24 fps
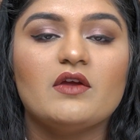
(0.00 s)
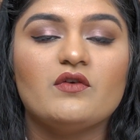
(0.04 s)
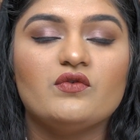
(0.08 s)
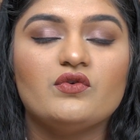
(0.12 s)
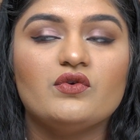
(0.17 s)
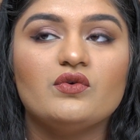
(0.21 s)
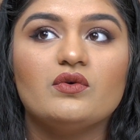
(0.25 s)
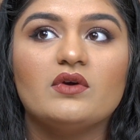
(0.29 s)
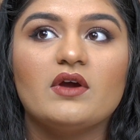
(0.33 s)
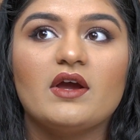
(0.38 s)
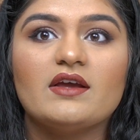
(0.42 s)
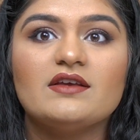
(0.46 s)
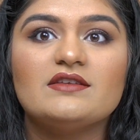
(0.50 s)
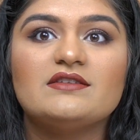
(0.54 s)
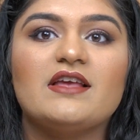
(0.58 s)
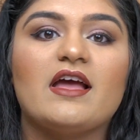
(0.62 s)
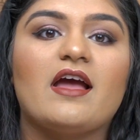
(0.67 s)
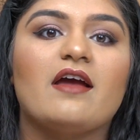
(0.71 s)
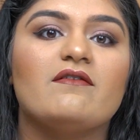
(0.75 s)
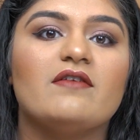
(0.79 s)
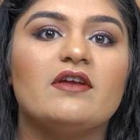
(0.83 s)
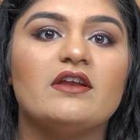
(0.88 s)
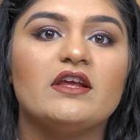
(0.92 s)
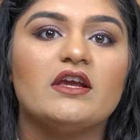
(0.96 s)
If you guys
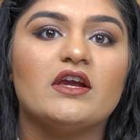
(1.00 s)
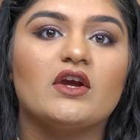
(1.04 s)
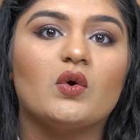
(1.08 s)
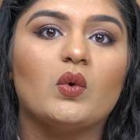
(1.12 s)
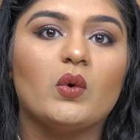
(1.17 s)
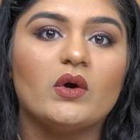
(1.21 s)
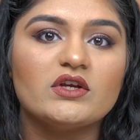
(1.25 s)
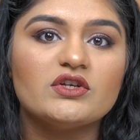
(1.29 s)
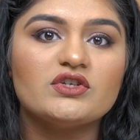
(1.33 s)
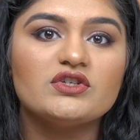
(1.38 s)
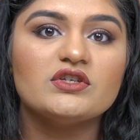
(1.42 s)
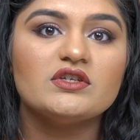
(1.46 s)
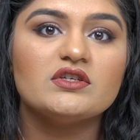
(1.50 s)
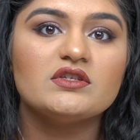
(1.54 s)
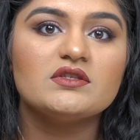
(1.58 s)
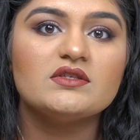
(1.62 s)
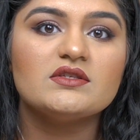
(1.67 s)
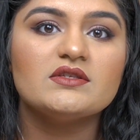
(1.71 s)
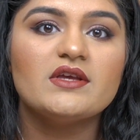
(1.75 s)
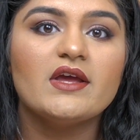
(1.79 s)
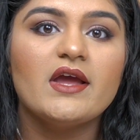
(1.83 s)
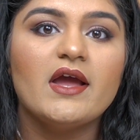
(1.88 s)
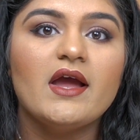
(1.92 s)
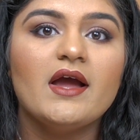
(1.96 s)
have any
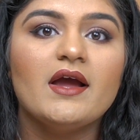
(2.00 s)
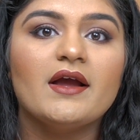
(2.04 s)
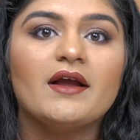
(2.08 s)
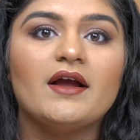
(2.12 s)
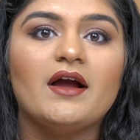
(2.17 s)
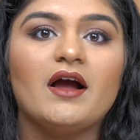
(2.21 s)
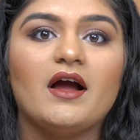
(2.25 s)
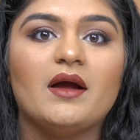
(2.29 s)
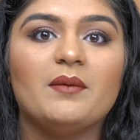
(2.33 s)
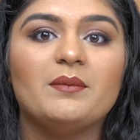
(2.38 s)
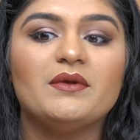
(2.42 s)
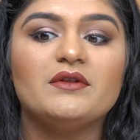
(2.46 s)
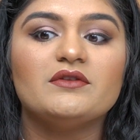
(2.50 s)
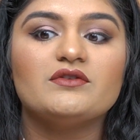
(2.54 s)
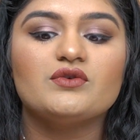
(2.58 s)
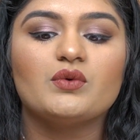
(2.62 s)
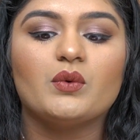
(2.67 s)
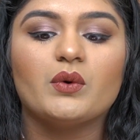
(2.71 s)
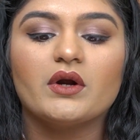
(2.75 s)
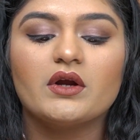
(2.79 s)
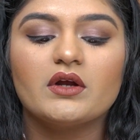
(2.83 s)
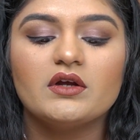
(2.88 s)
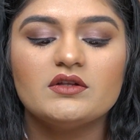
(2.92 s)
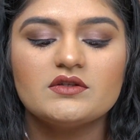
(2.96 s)
questions, comments,
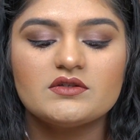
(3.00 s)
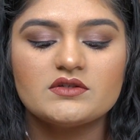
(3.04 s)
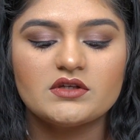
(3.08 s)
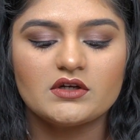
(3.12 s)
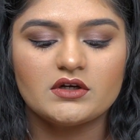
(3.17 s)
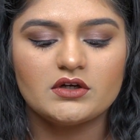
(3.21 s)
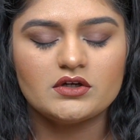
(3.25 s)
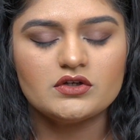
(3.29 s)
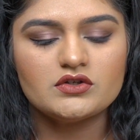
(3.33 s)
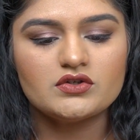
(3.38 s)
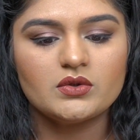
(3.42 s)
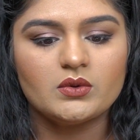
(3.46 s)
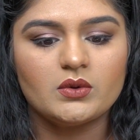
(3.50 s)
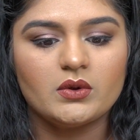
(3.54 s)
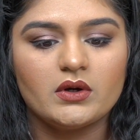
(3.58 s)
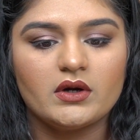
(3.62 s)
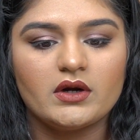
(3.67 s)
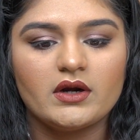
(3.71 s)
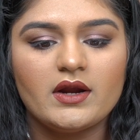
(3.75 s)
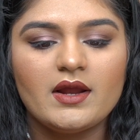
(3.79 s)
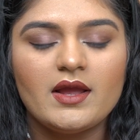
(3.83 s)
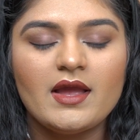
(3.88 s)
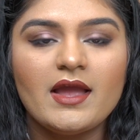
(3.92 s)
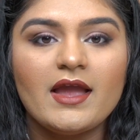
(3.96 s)
or concerns,
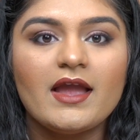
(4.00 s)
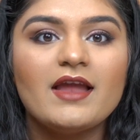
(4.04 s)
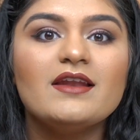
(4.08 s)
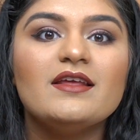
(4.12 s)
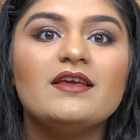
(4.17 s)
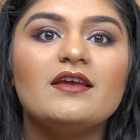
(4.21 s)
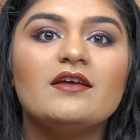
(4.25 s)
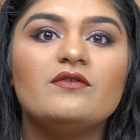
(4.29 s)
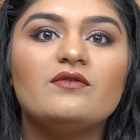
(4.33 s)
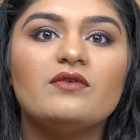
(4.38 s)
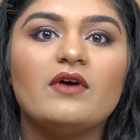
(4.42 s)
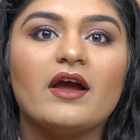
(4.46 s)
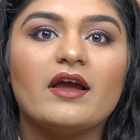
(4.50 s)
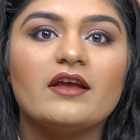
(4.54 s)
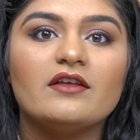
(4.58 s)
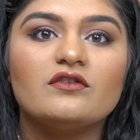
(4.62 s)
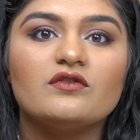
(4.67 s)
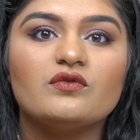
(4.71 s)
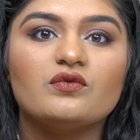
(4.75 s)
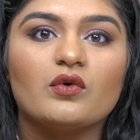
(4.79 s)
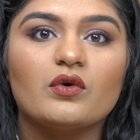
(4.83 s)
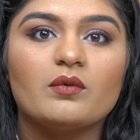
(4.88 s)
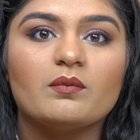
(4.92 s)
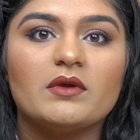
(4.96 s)
or any
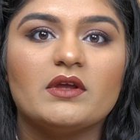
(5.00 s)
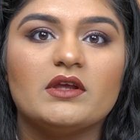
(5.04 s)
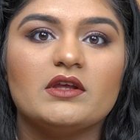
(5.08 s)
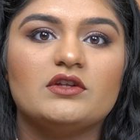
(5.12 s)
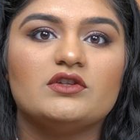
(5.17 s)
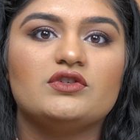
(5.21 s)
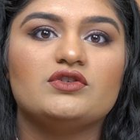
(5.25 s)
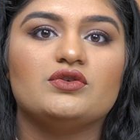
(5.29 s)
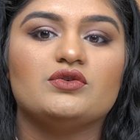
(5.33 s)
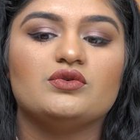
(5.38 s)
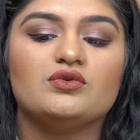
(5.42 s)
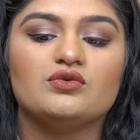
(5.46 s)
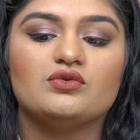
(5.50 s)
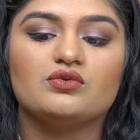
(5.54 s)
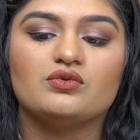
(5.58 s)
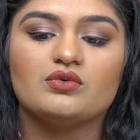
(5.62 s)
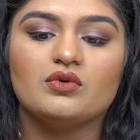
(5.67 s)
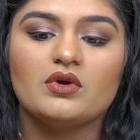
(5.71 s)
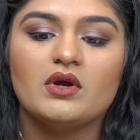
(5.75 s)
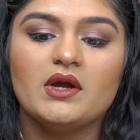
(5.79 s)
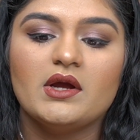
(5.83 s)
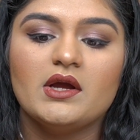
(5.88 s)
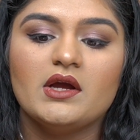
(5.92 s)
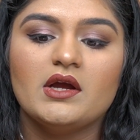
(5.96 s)
advice for me to